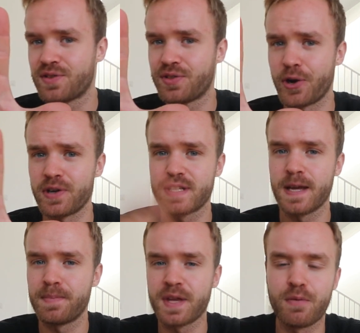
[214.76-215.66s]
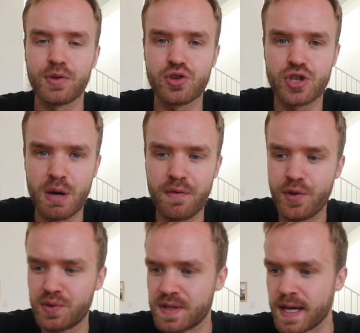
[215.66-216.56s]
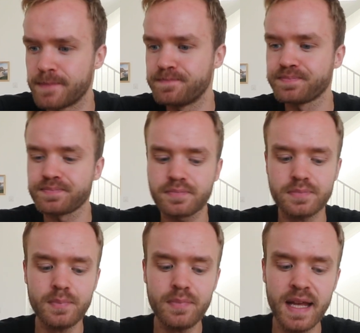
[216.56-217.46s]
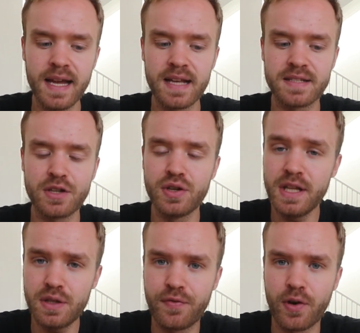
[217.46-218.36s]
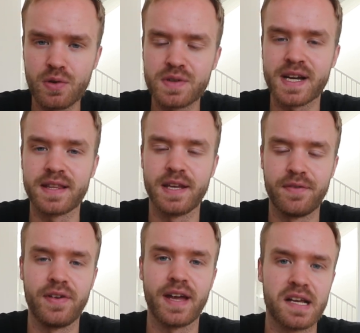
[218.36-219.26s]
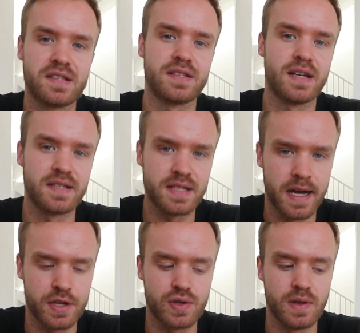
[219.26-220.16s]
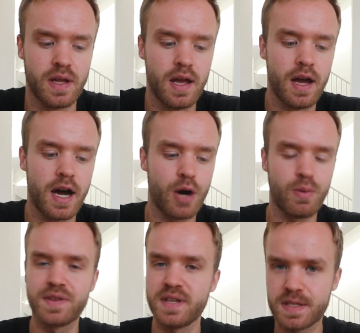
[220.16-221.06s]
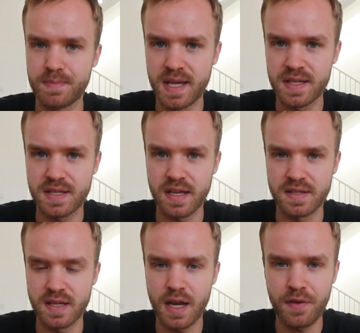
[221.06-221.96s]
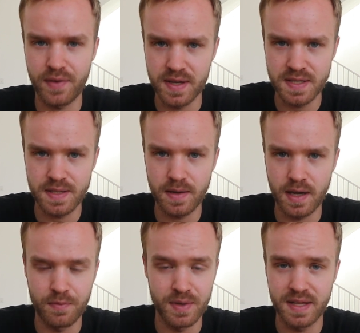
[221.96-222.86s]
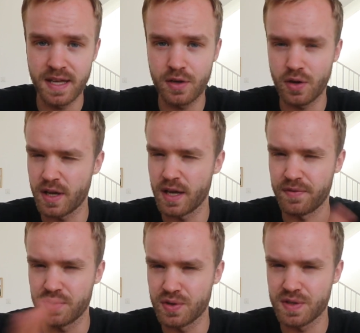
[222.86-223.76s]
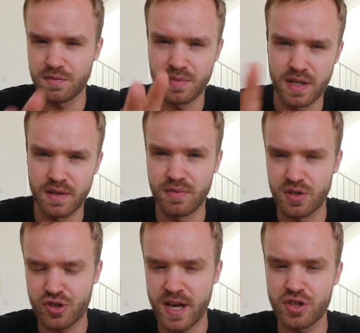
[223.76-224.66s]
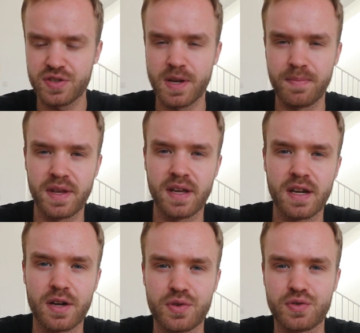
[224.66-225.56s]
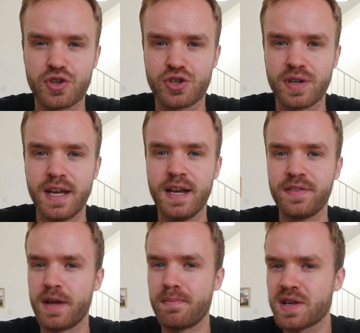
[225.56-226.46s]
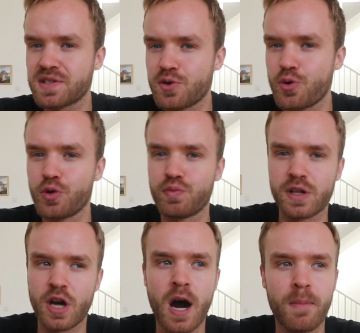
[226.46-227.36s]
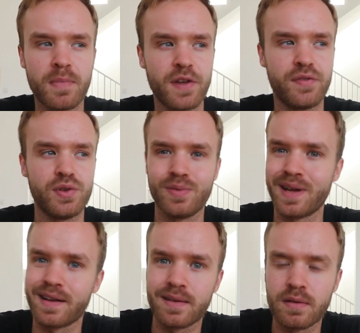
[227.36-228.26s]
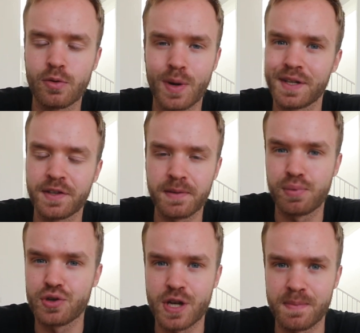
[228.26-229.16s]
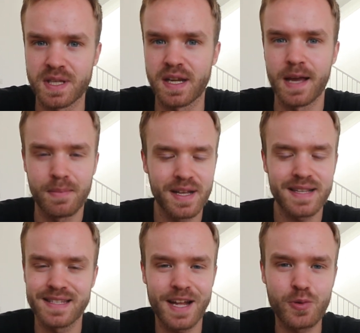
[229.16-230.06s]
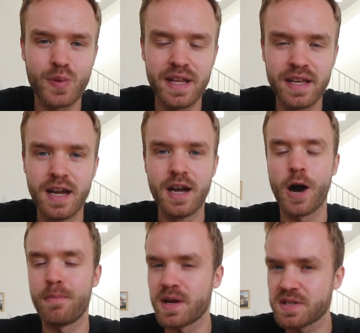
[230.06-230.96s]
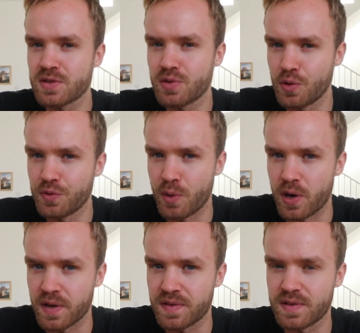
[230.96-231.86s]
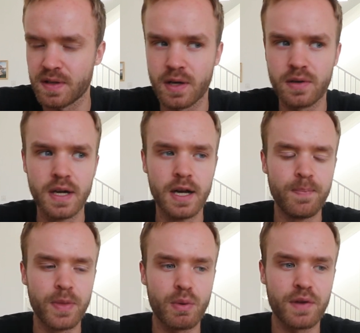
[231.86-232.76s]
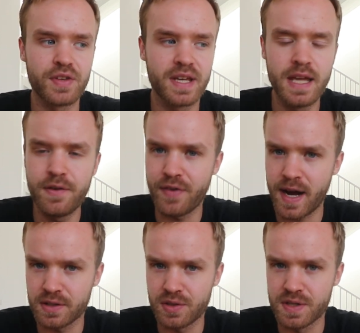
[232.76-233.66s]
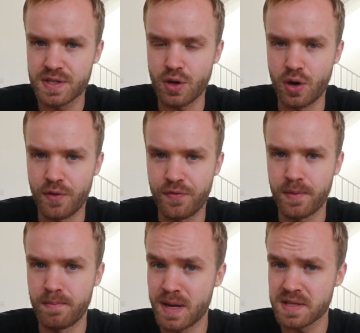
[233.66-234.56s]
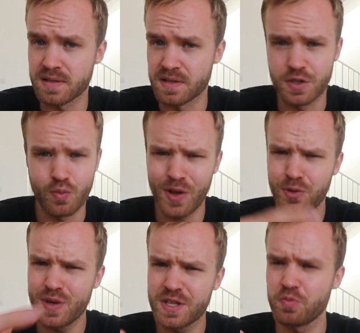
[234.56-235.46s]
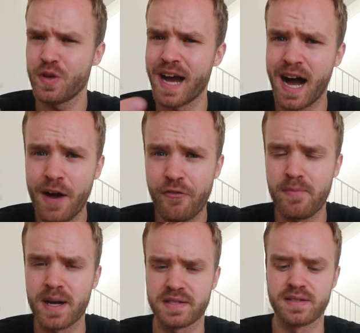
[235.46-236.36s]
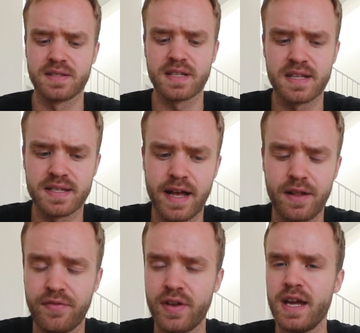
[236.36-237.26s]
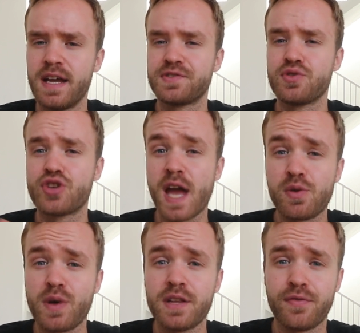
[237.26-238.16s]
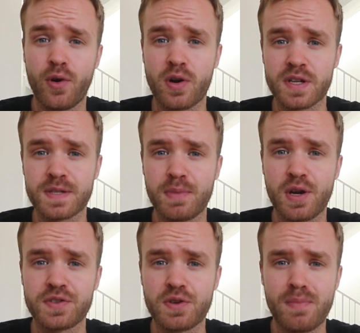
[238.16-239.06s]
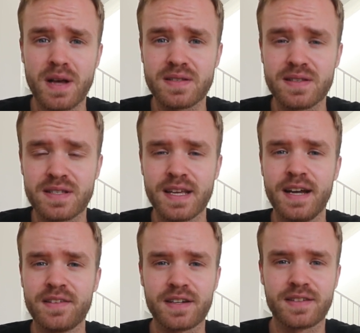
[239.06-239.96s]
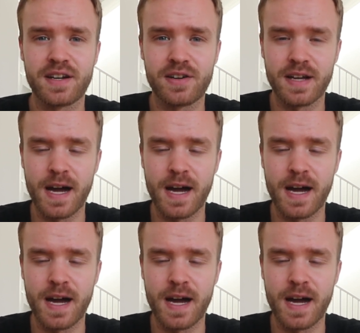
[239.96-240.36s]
Third tip that I want to share with you today is that you need to follow a scientific exercise schedule. What this means is a lot of us, we think, okay, if we change something in our nutrition, then muscle growth will come if we do like 100 push-ups a day. But that's not really how muscle growth works, One of the key factors of muscles, the one reason we have muscles itself, is to generate force, because your muscles, they're